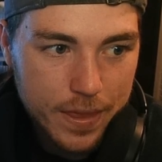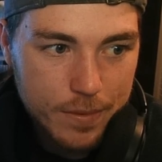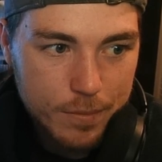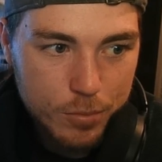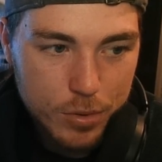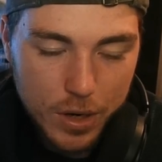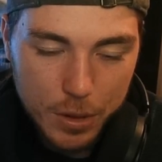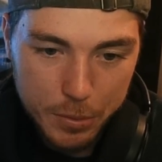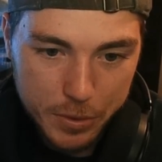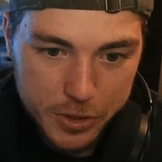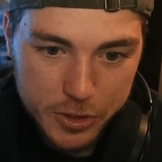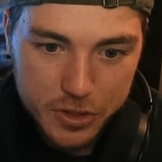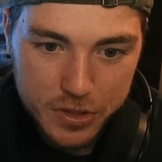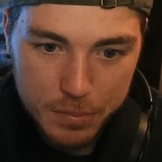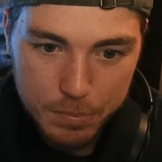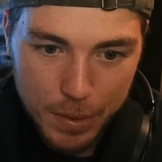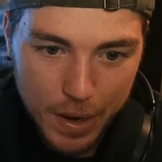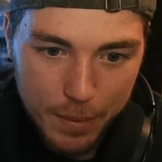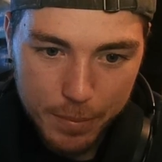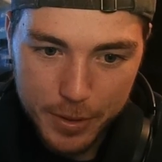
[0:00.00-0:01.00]
Probably just a
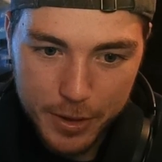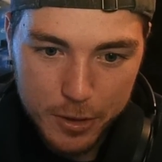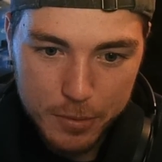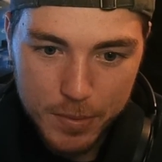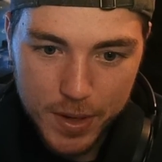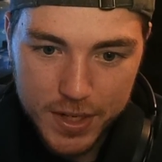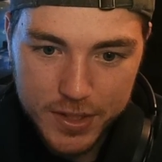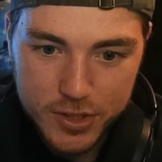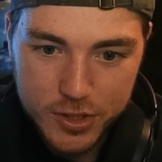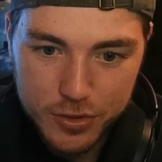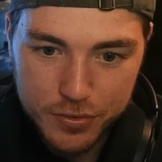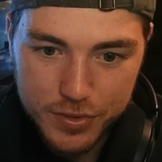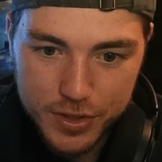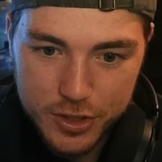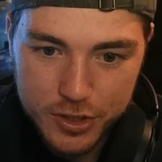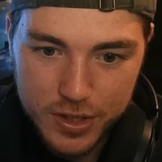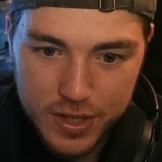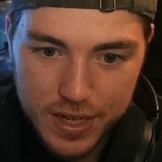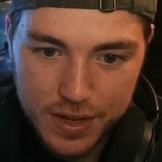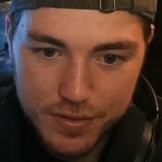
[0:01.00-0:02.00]
popular monster
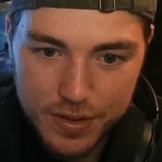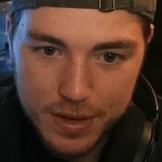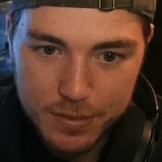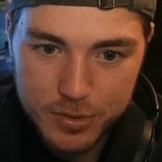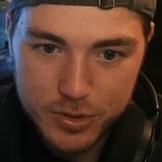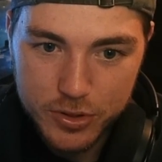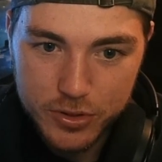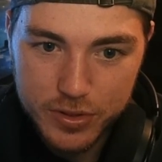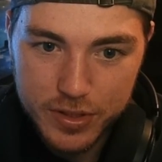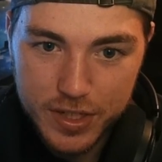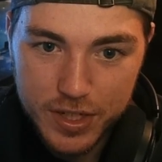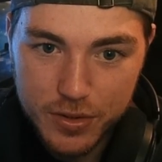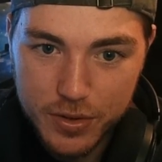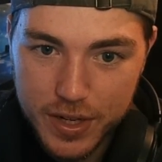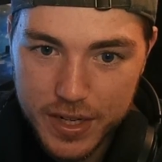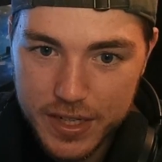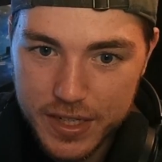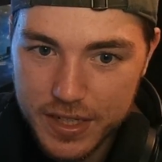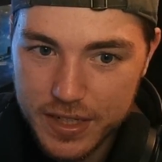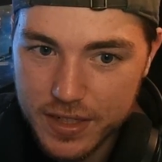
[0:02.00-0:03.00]
fish that I have absolutely no
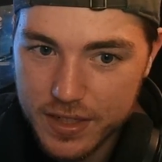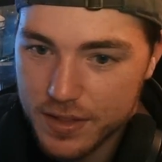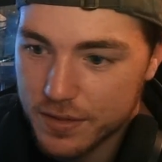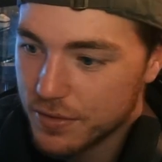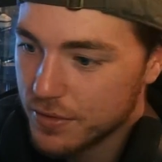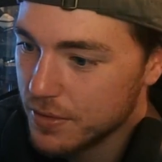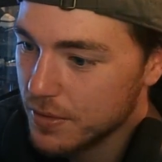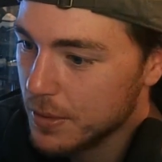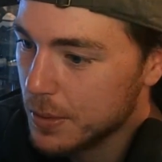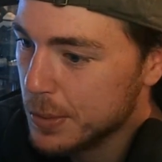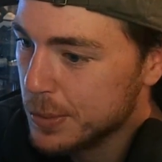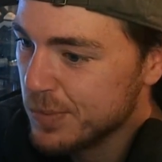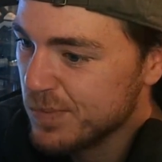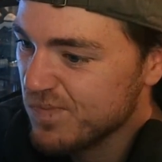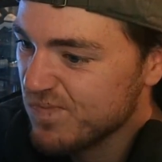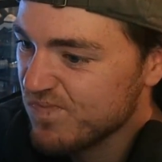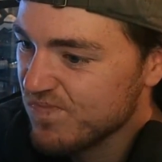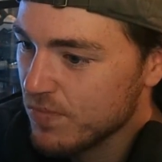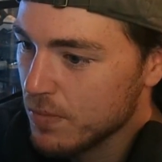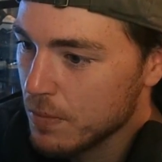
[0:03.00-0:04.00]
idea of.
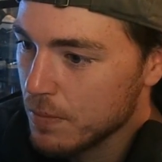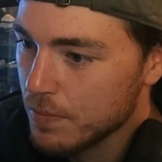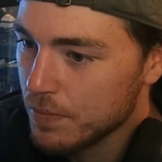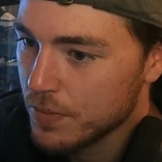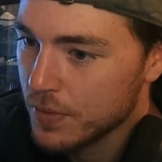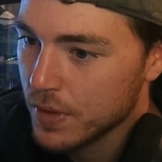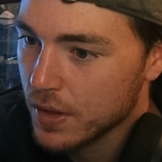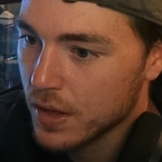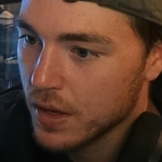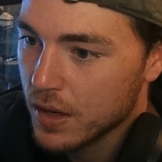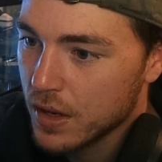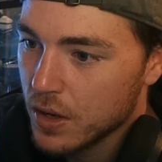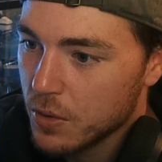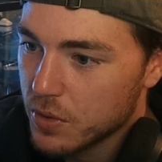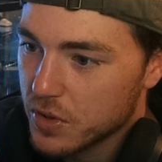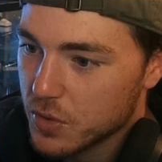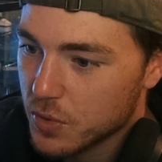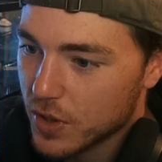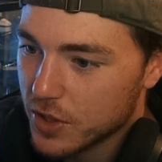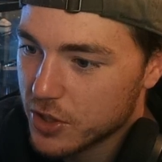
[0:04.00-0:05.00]
I
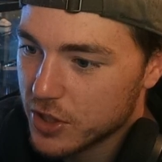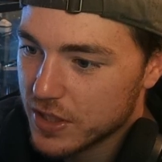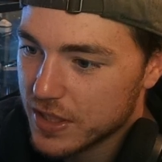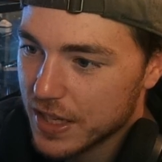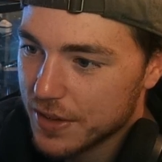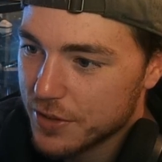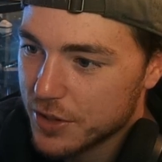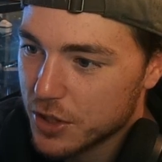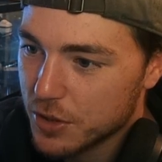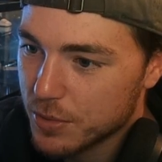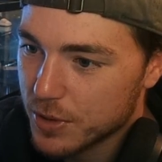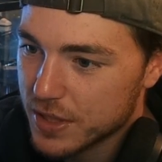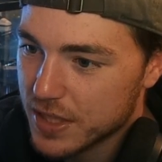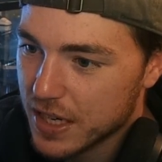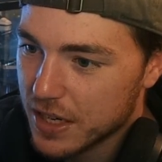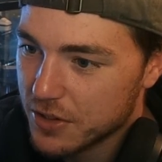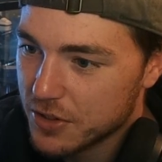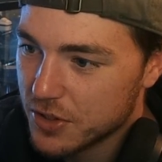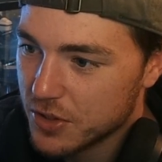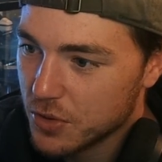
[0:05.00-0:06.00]
was watching David Dobrik's
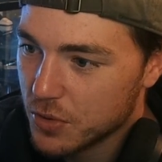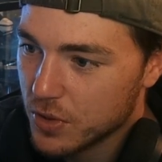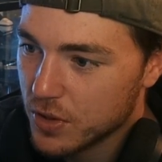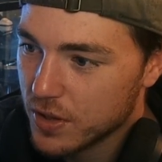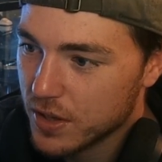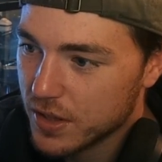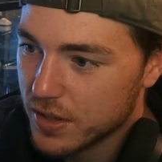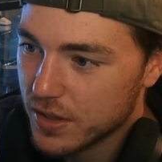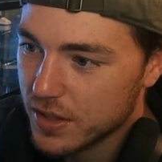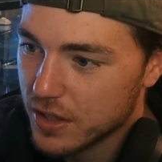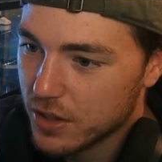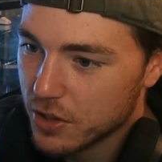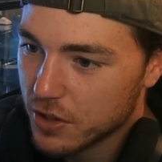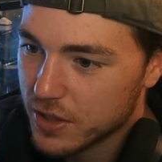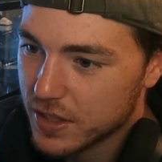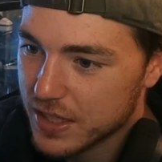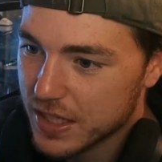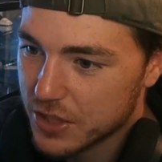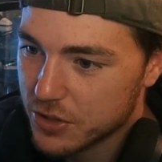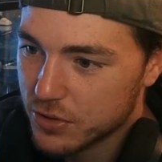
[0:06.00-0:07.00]
house tour on
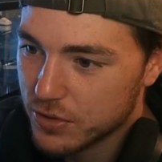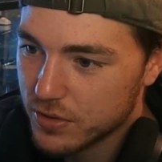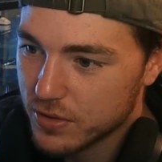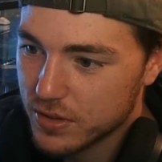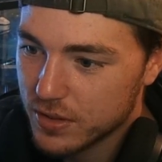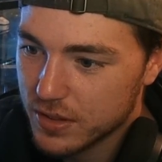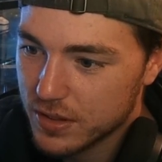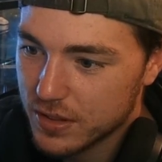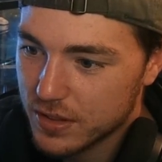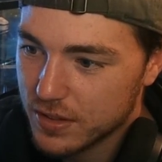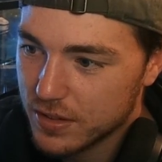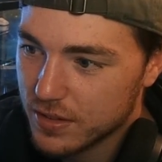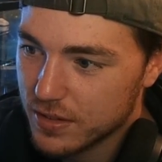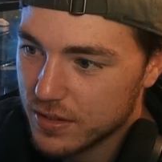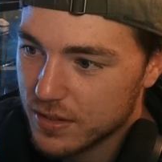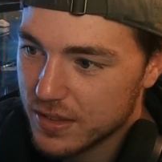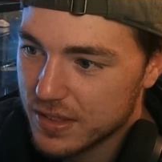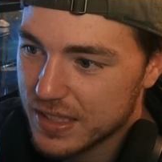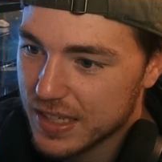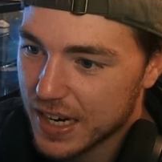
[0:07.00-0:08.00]
Architectural
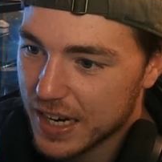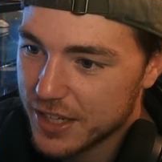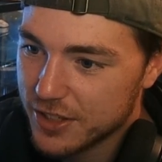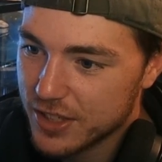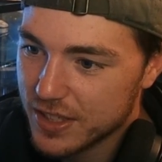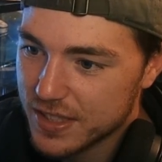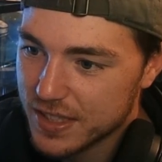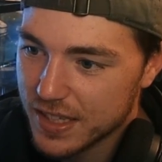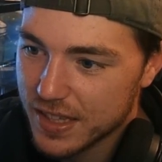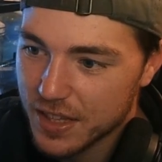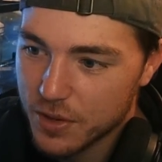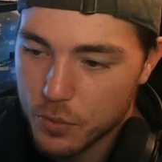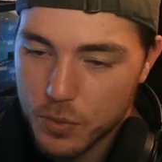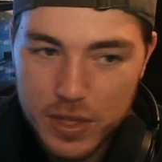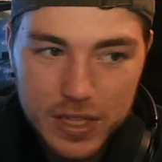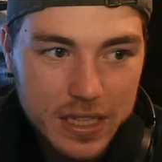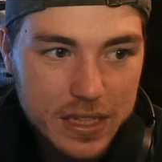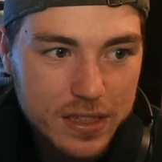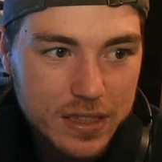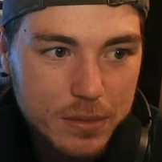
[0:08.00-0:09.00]
Digest, and they
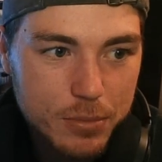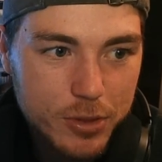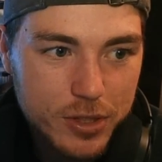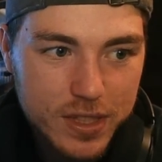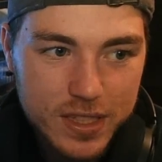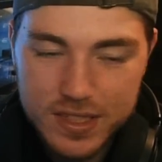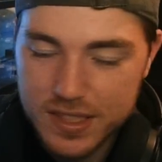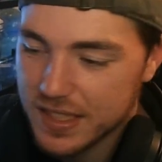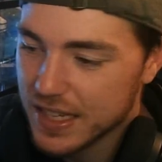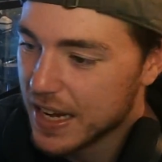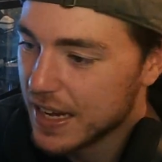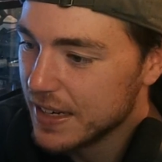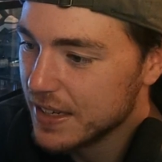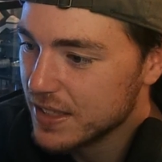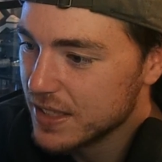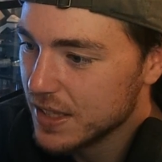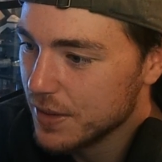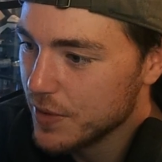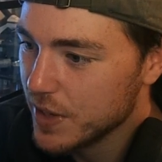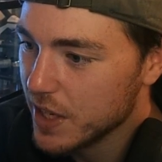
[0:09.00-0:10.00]
willingly put this
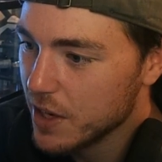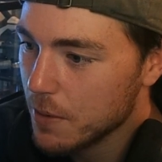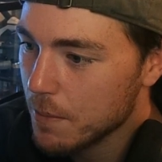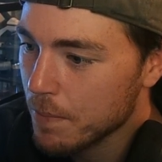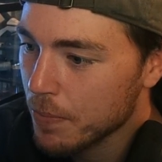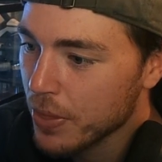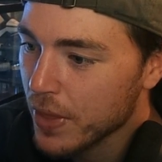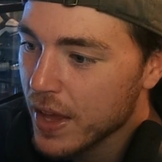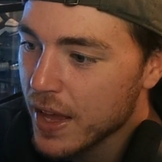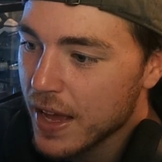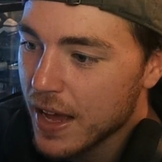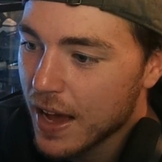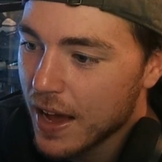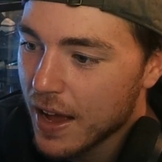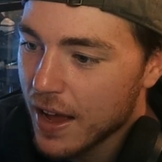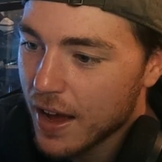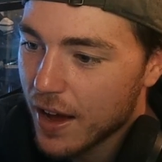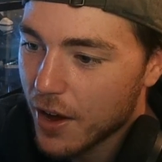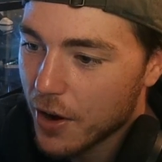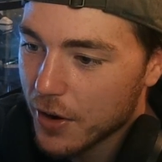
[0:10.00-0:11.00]
sadness in the video.
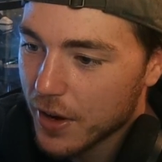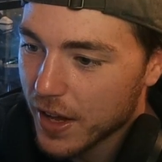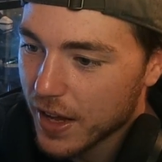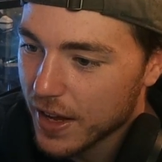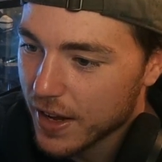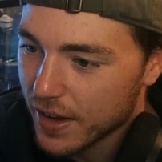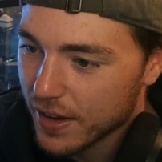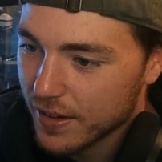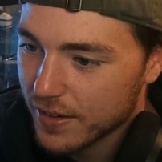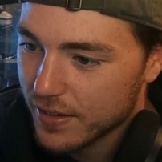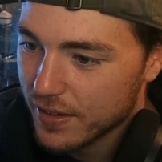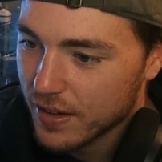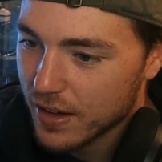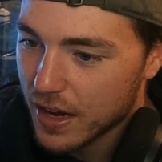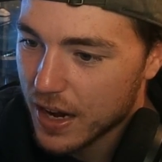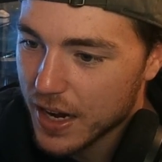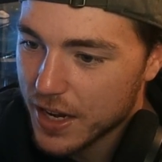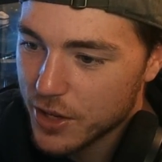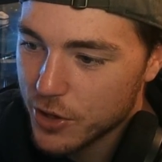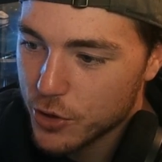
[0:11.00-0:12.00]
Okay,
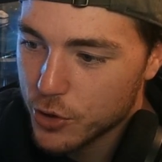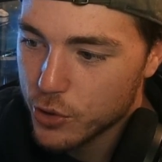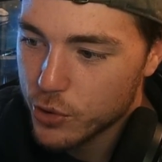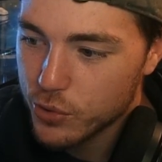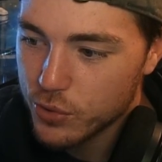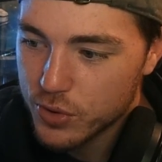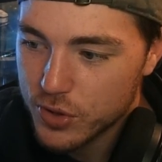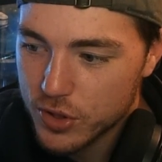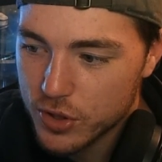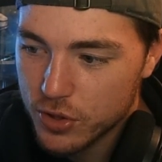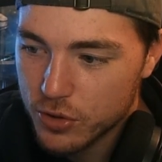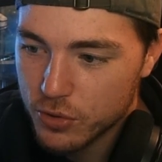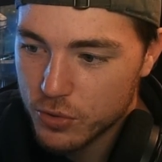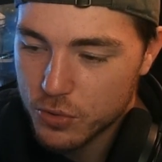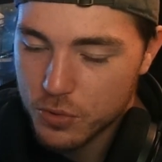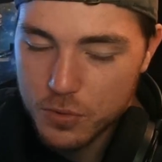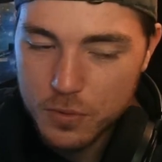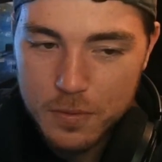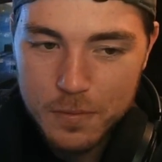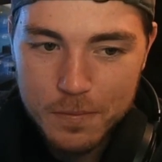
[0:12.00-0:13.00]
I used
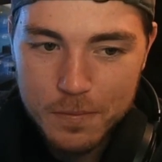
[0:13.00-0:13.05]
to...